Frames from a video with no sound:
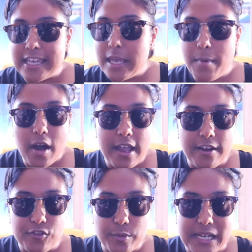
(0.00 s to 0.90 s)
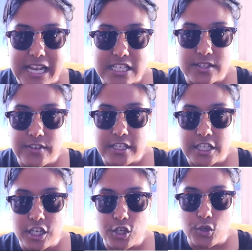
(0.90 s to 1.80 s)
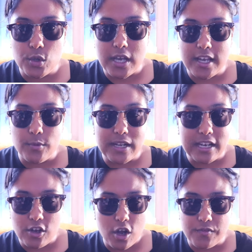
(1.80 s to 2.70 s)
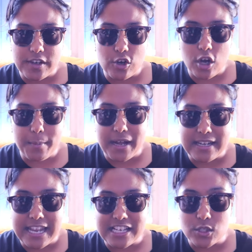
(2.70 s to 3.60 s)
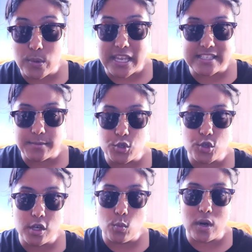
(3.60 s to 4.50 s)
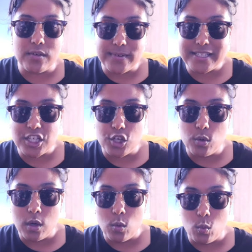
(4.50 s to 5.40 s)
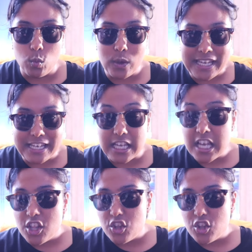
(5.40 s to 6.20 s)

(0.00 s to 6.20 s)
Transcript: Keep an eye out for my next video, when it hopefully will come out next week, because I'm doing one video a week,